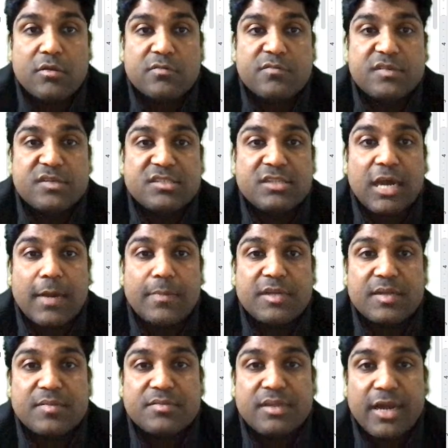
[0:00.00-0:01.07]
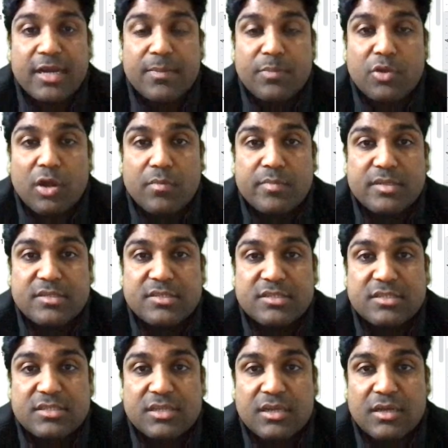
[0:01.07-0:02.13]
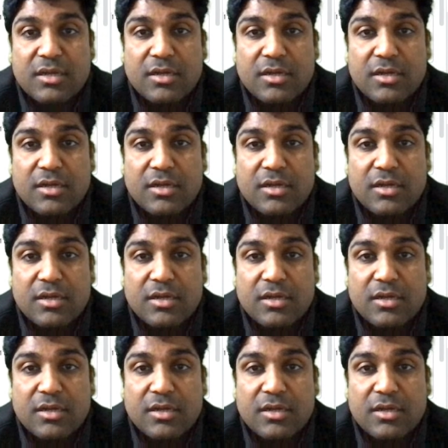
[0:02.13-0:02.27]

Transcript: For startups that promise